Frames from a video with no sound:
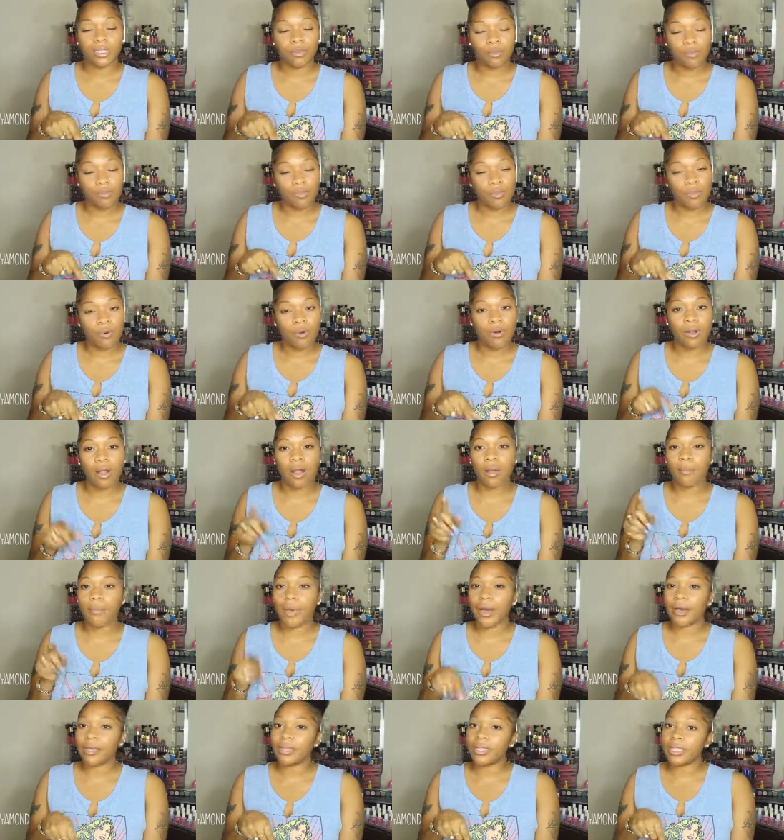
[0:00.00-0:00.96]
some more
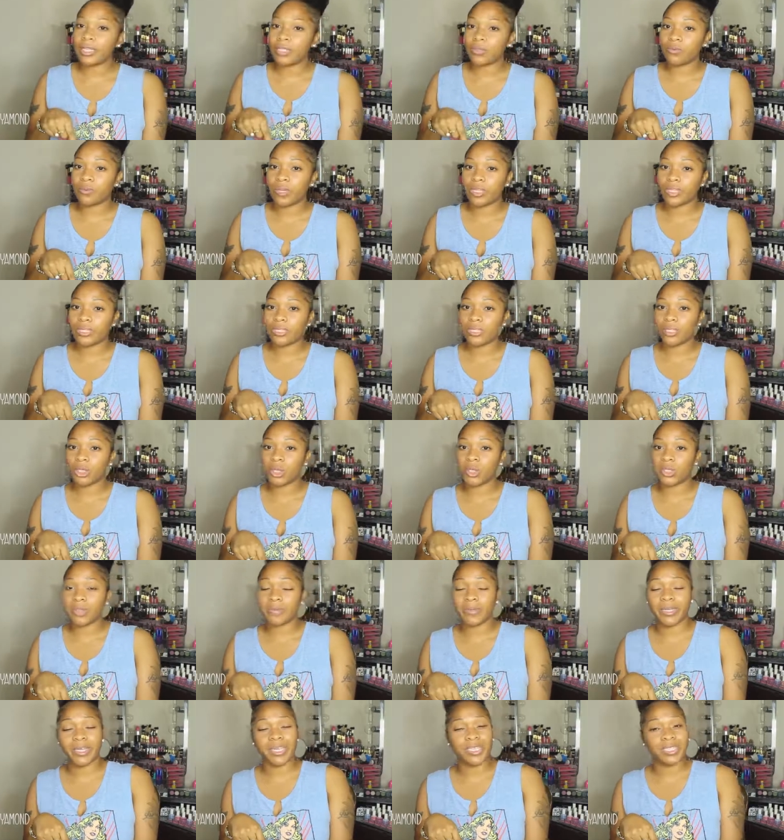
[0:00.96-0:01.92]
about these waist
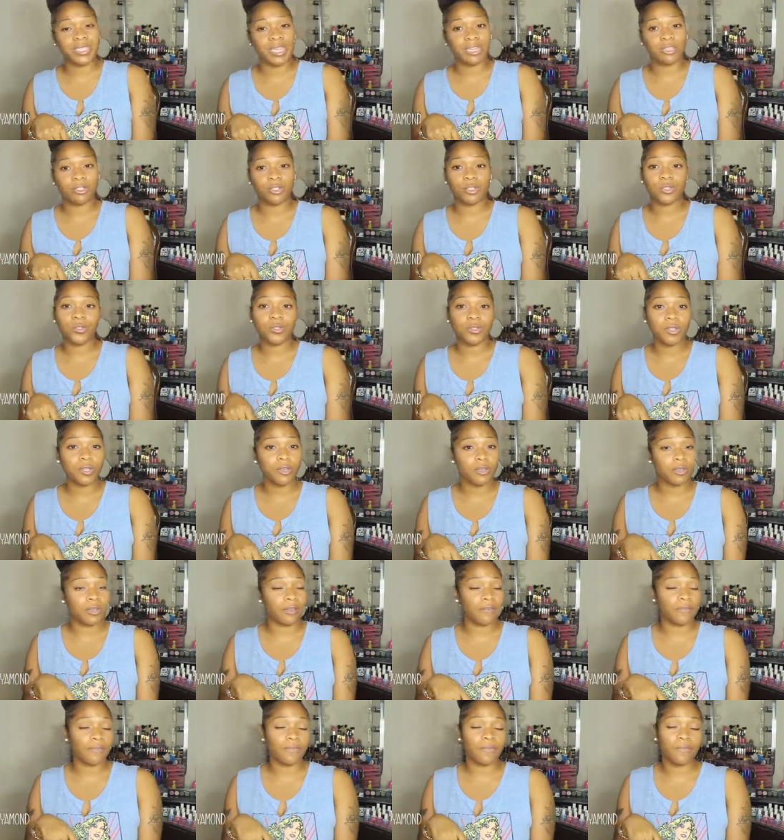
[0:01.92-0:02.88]
cinchers because I do know
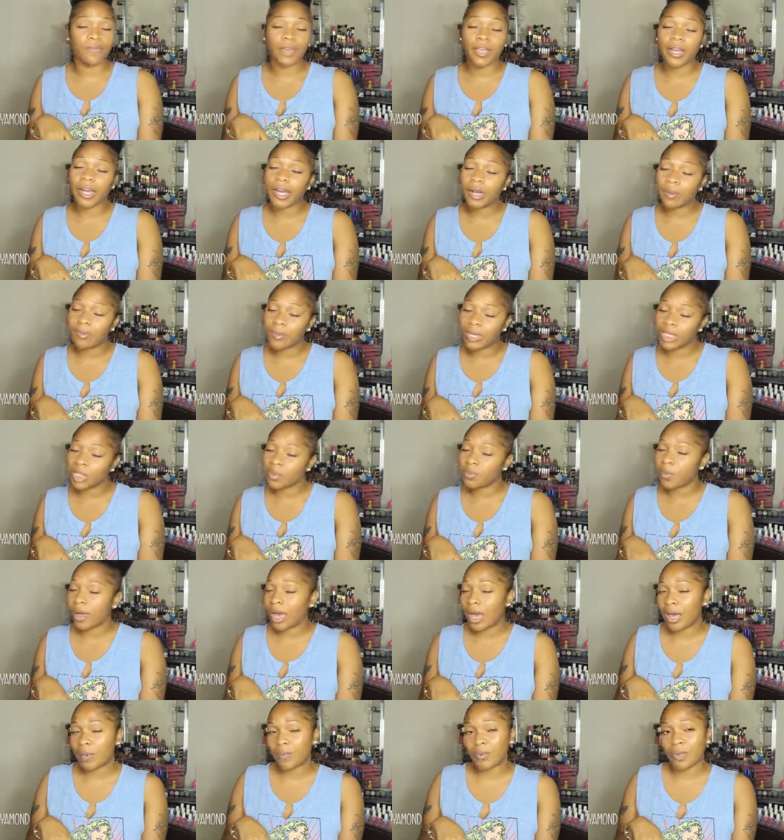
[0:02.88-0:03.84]
they're very much
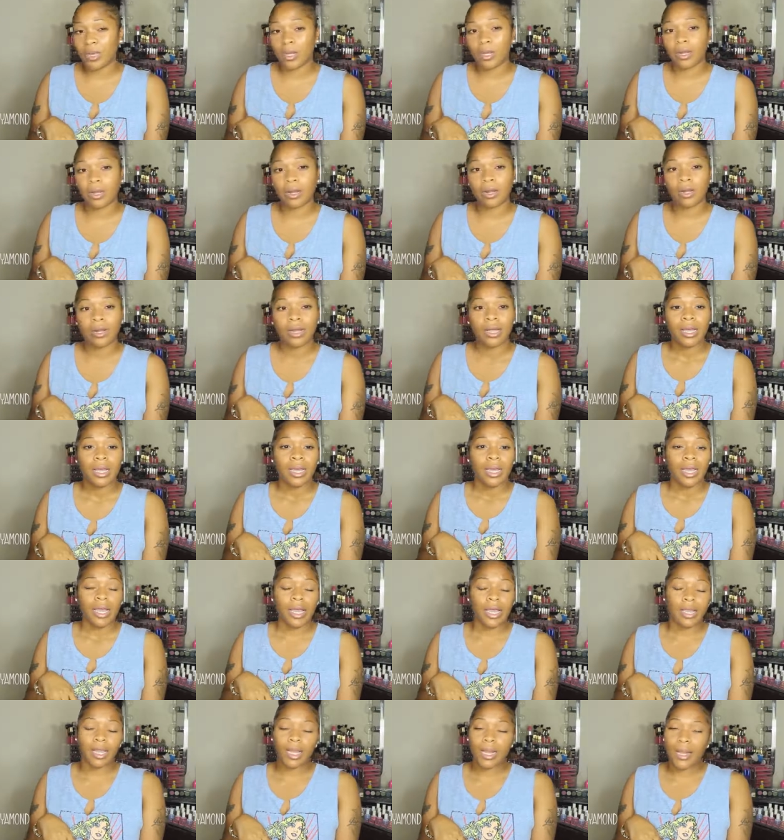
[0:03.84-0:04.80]
popular
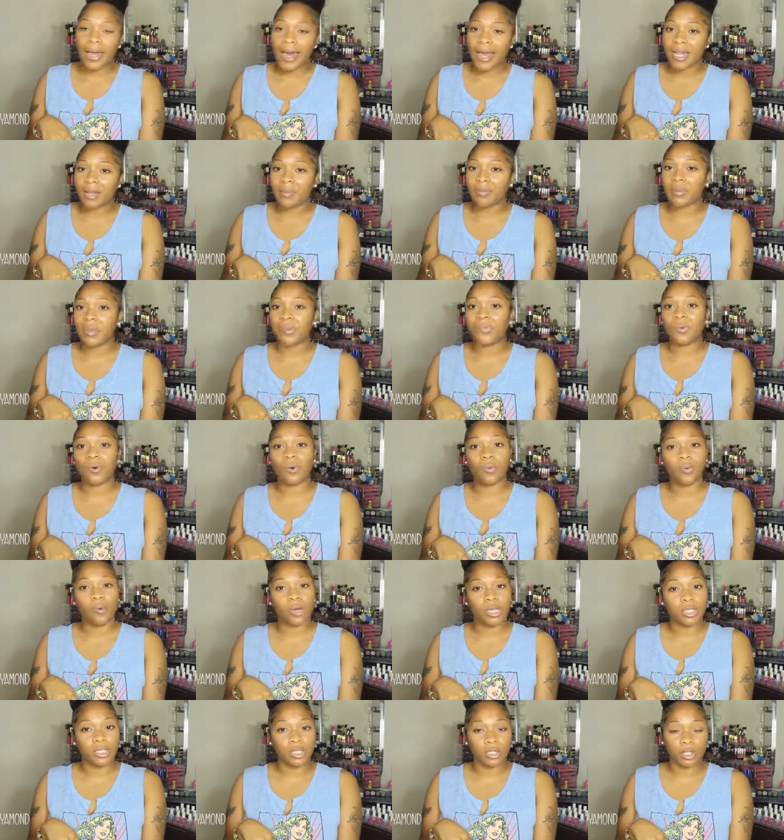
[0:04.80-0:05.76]
and a lot of people
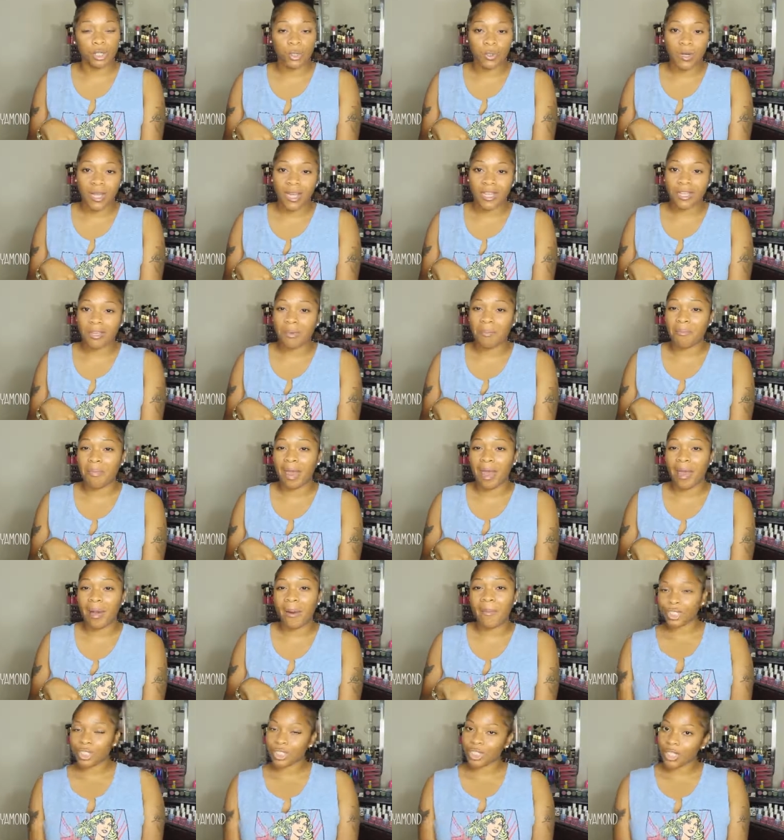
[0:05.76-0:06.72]
want to try them
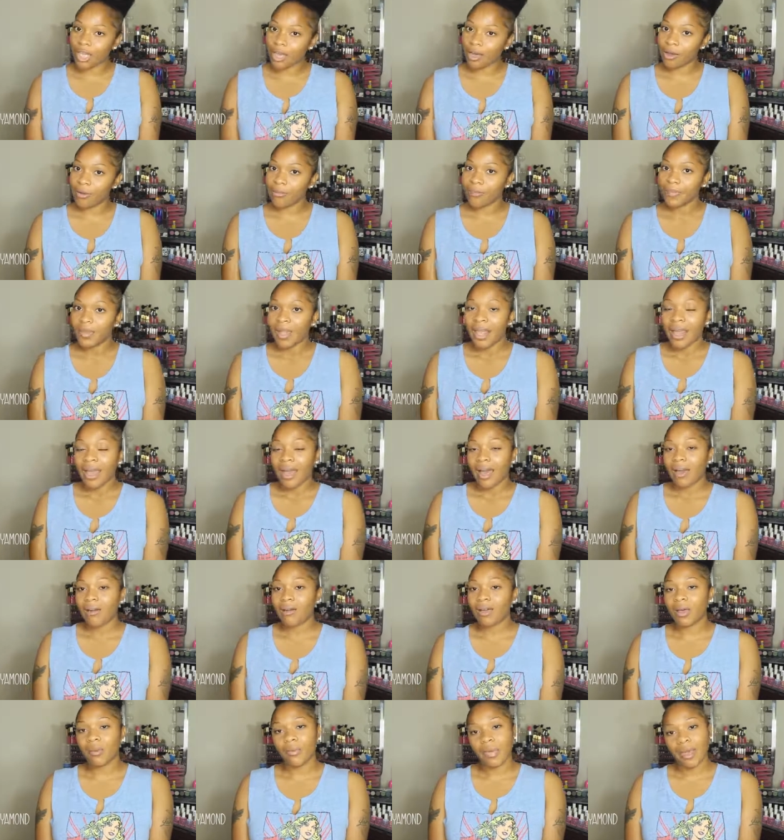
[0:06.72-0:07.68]
out. So
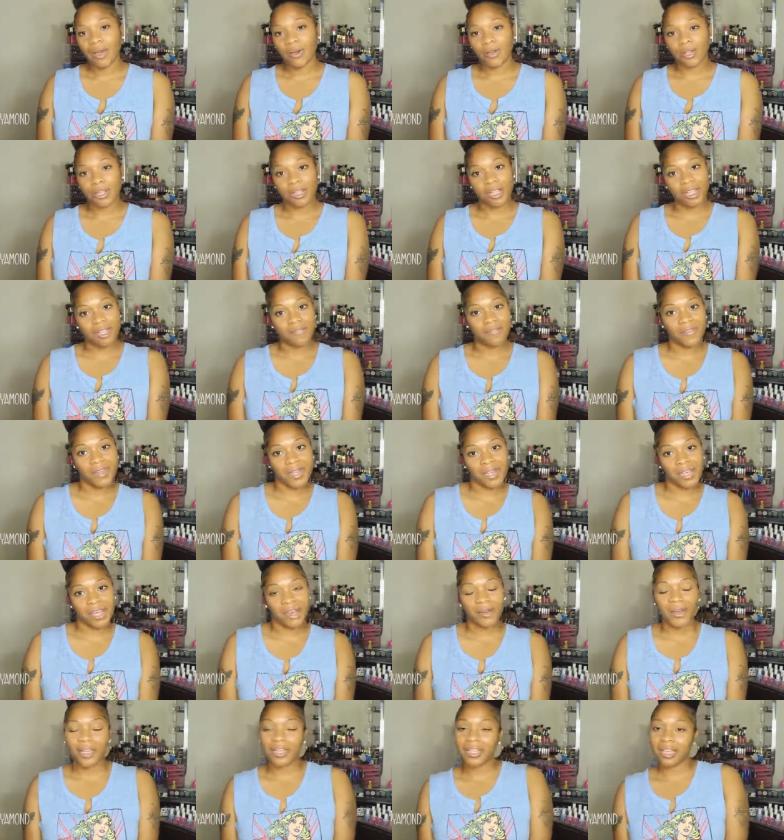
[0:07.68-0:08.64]
I'll come back on another
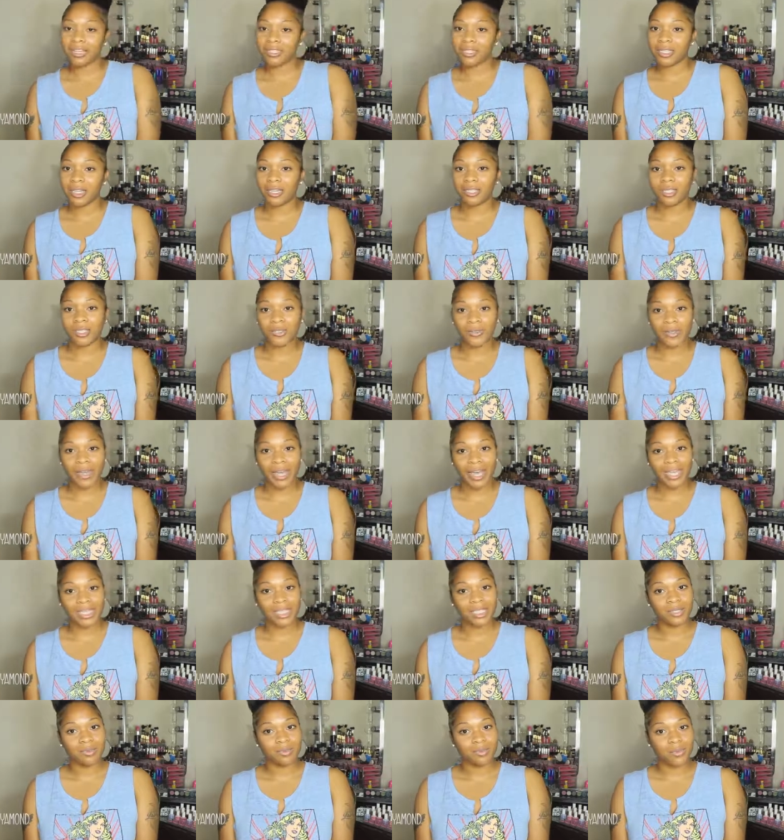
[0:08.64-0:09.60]
video and I'll talk to you
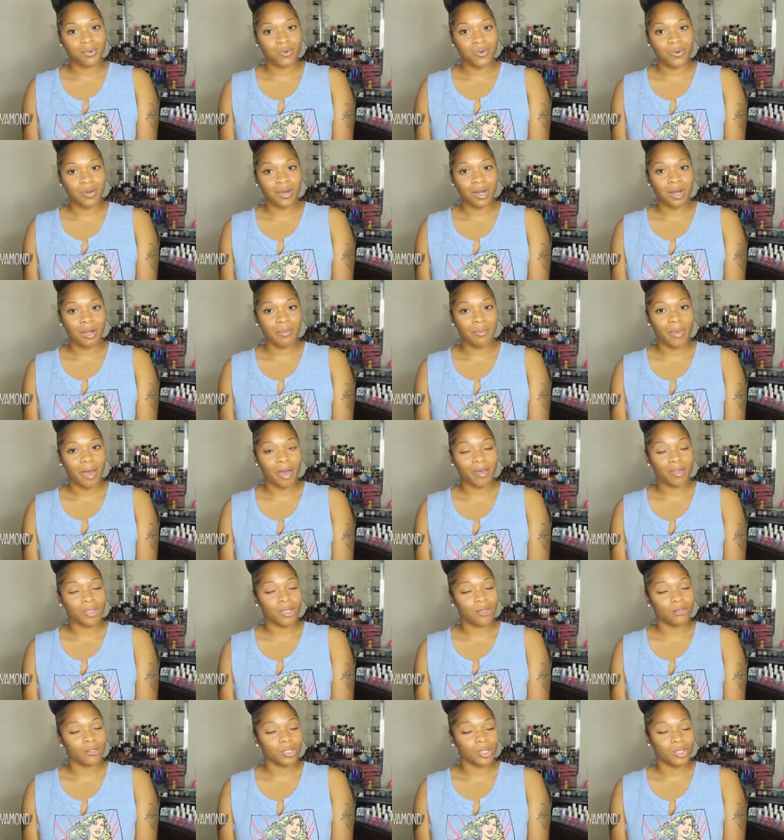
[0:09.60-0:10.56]
guys some more
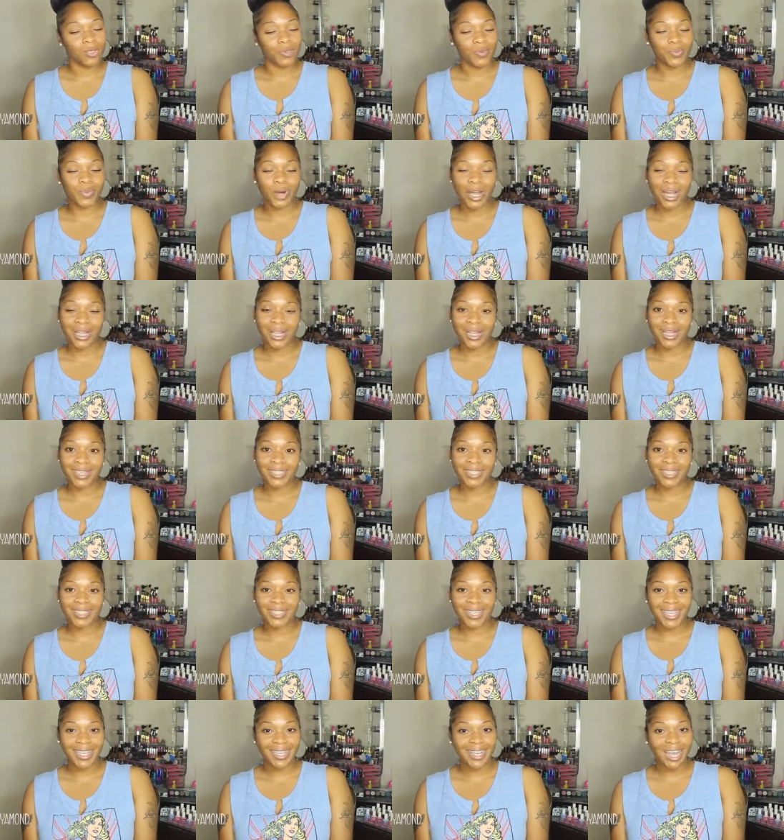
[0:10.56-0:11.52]
about those 2
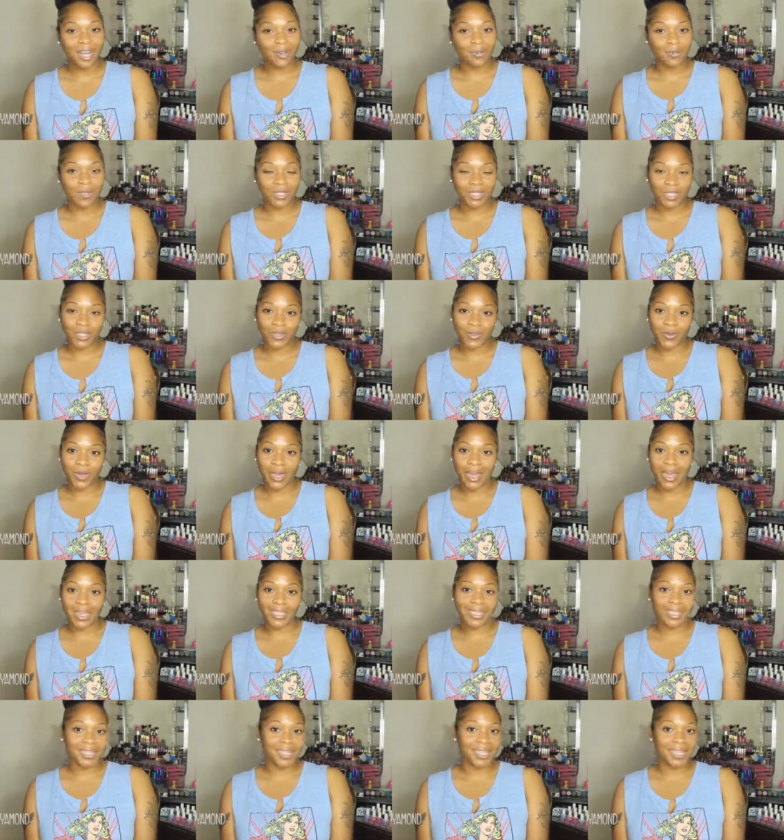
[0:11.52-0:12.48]
products, and I will see you
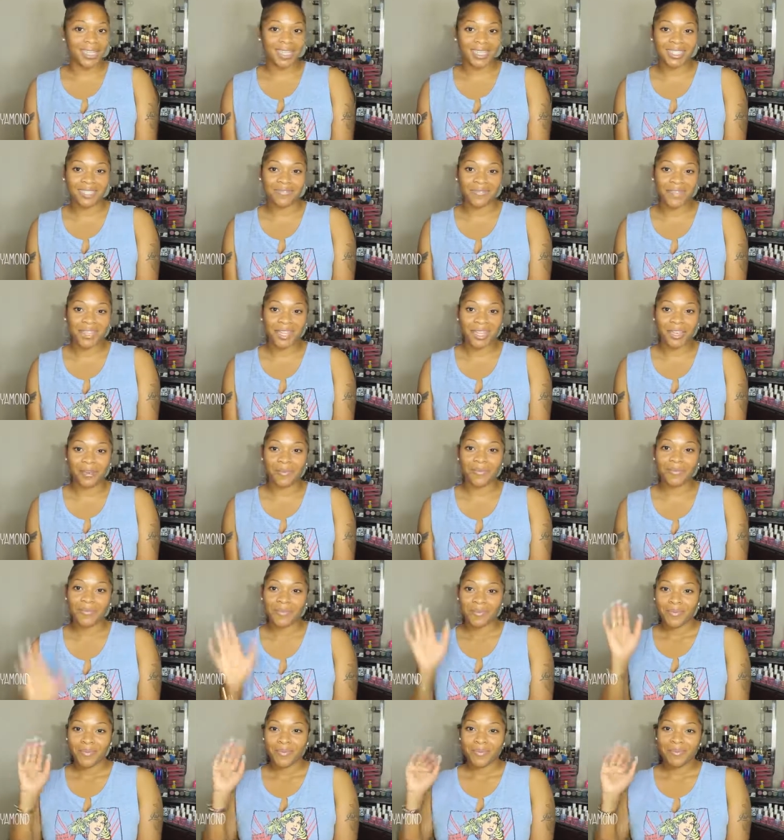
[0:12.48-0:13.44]
guys in the next video.
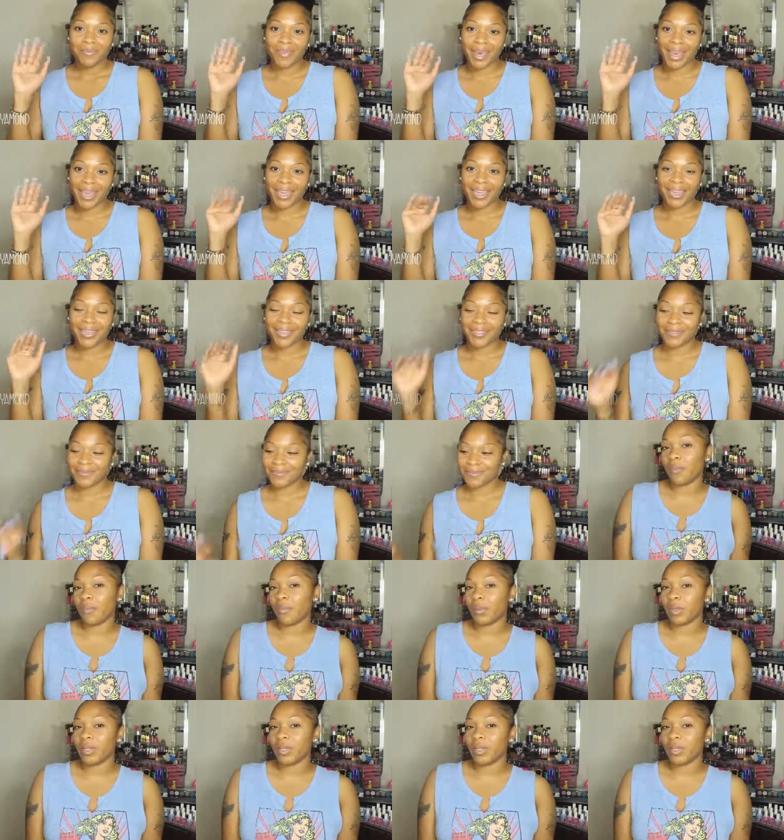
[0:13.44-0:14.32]
Bye. Hey